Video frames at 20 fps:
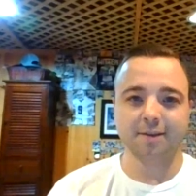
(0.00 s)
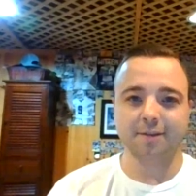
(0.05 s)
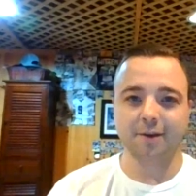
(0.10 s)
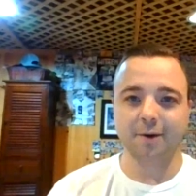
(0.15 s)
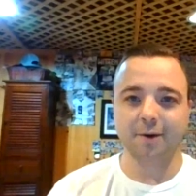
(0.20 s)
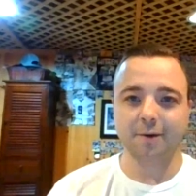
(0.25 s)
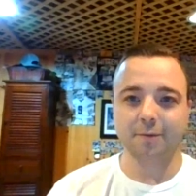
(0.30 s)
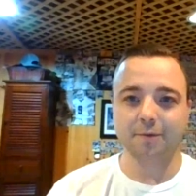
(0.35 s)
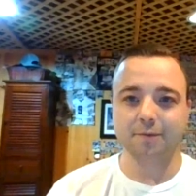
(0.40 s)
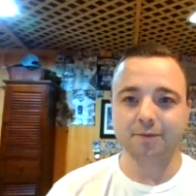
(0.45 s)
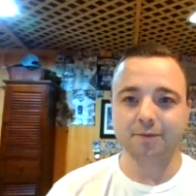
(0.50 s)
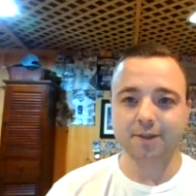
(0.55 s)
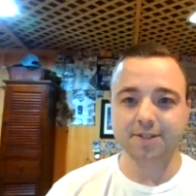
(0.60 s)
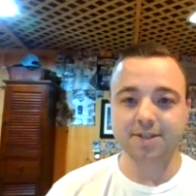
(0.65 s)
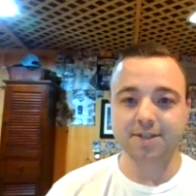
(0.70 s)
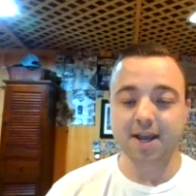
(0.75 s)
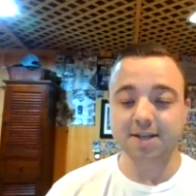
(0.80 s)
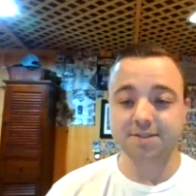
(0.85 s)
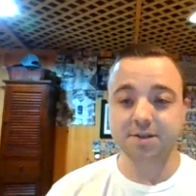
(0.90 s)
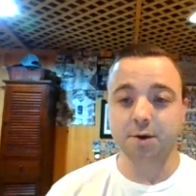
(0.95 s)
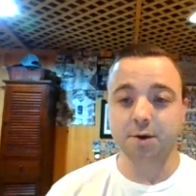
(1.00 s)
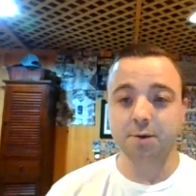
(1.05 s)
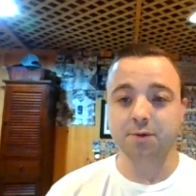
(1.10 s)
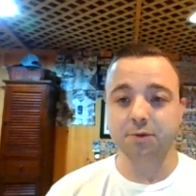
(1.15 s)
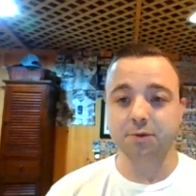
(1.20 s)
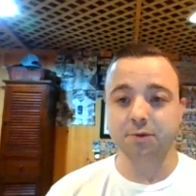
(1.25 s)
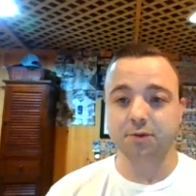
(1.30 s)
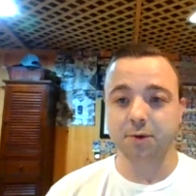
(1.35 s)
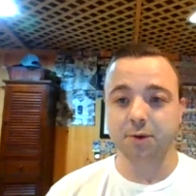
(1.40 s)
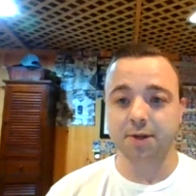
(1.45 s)
So these guys know
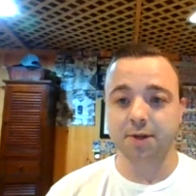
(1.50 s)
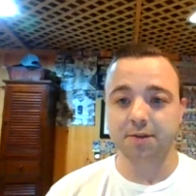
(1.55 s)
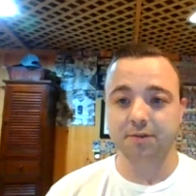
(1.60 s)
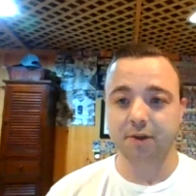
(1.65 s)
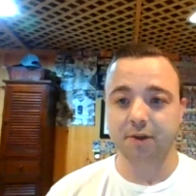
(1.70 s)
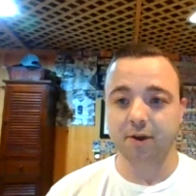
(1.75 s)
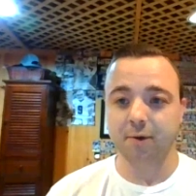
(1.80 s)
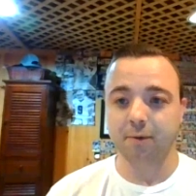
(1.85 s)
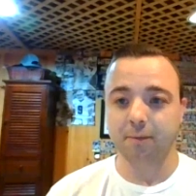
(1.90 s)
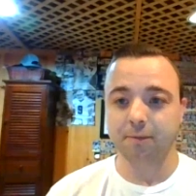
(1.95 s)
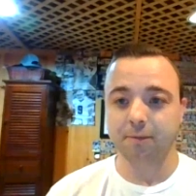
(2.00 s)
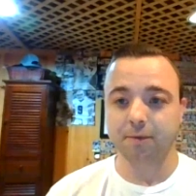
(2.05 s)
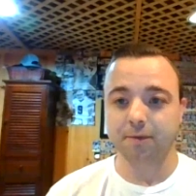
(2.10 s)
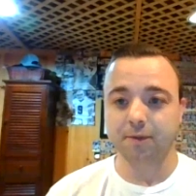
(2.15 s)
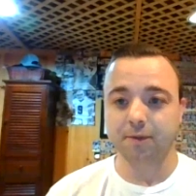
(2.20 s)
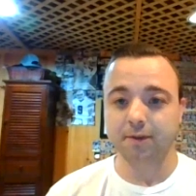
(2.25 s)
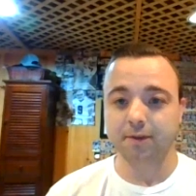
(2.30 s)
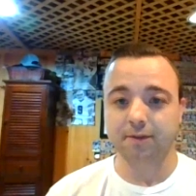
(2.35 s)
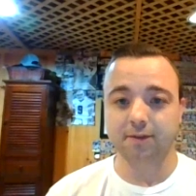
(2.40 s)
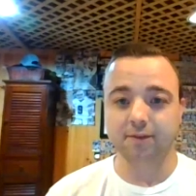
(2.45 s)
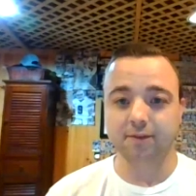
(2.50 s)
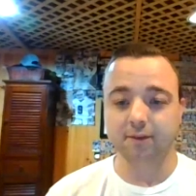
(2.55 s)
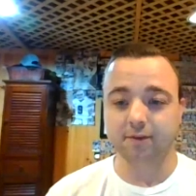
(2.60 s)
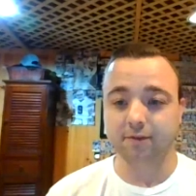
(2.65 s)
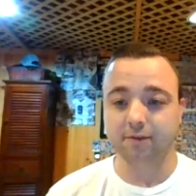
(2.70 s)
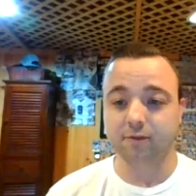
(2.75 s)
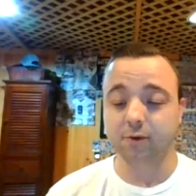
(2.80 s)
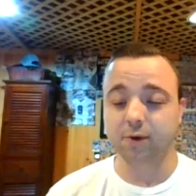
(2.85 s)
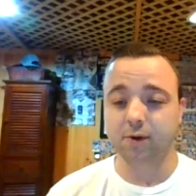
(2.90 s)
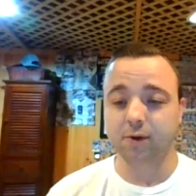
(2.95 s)
what they're doing. So this is a
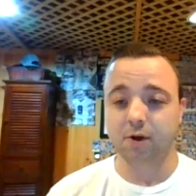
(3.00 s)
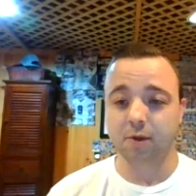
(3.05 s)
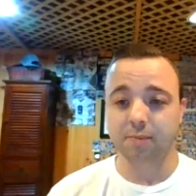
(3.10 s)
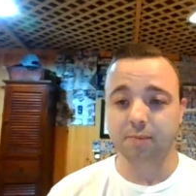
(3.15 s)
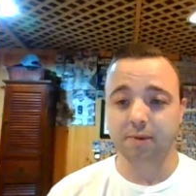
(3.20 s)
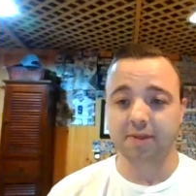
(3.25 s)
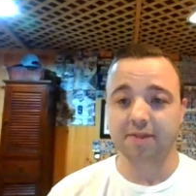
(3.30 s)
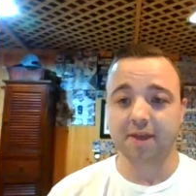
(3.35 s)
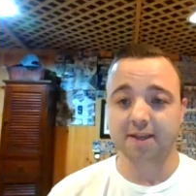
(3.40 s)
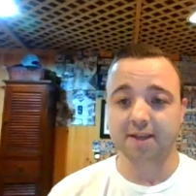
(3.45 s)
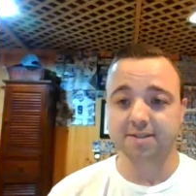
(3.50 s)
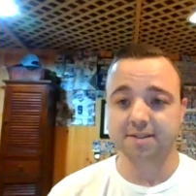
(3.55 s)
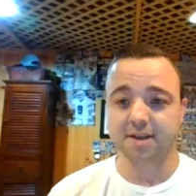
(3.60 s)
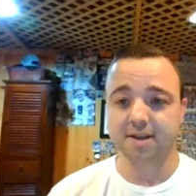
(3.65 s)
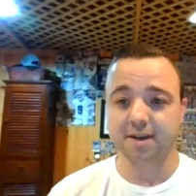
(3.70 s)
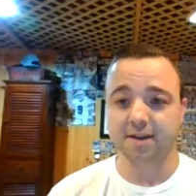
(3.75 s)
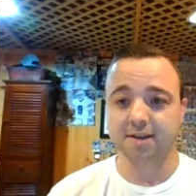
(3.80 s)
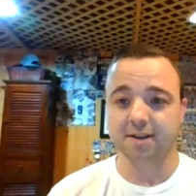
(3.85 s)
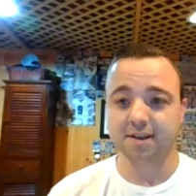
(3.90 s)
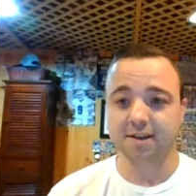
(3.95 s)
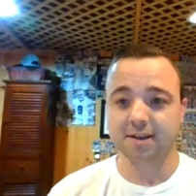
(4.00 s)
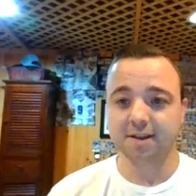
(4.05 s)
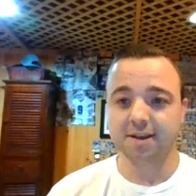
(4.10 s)
studio called Bethesda